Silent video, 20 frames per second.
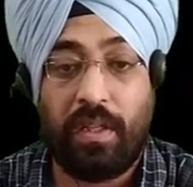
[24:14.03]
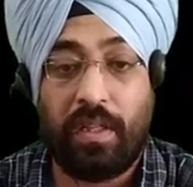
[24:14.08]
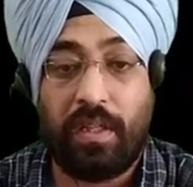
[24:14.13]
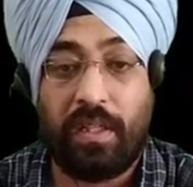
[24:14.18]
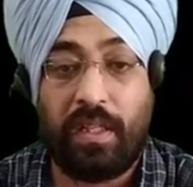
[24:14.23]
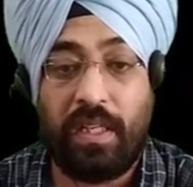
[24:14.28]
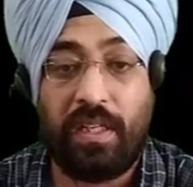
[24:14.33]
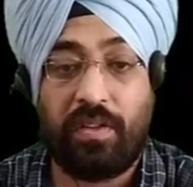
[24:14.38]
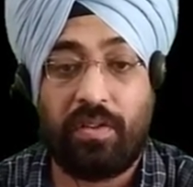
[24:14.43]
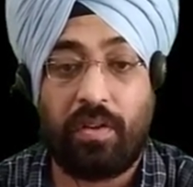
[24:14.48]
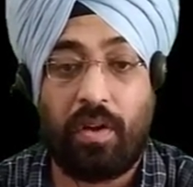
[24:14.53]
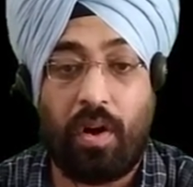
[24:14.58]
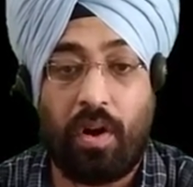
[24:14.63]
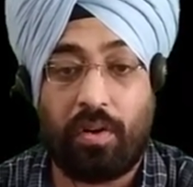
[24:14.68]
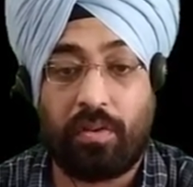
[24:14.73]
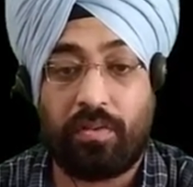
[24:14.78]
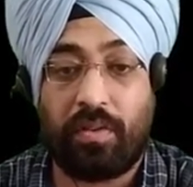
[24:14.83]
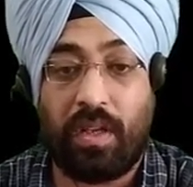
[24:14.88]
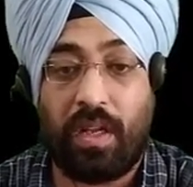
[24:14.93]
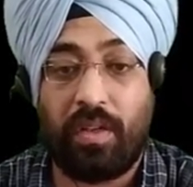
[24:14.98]
this
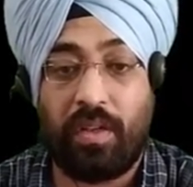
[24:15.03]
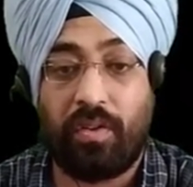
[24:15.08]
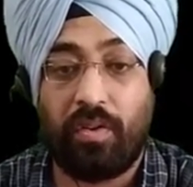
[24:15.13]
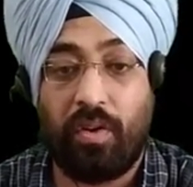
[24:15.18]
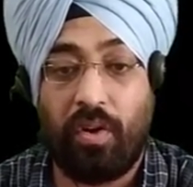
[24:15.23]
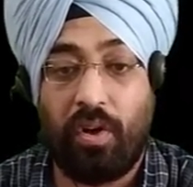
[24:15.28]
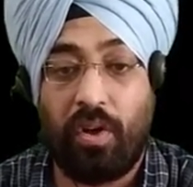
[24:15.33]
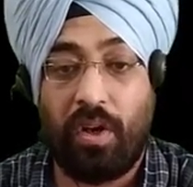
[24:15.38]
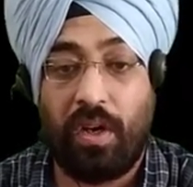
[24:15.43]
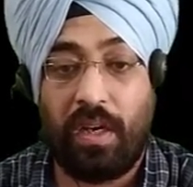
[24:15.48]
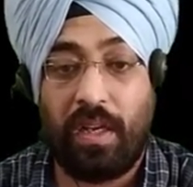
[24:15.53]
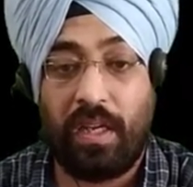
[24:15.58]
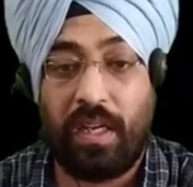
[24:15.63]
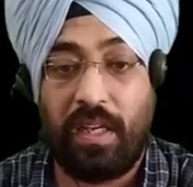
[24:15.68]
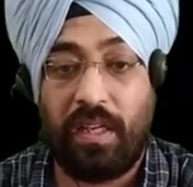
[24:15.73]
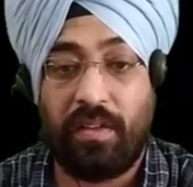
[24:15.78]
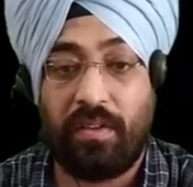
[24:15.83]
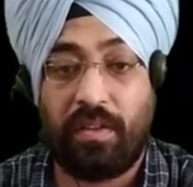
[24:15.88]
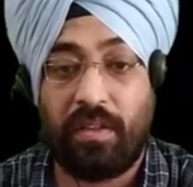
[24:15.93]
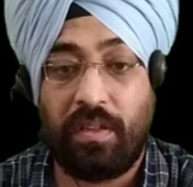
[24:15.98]
oxazole
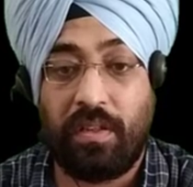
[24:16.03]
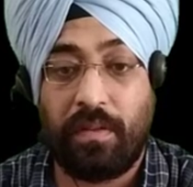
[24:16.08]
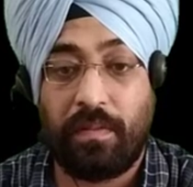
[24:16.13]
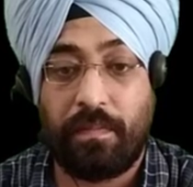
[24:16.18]
is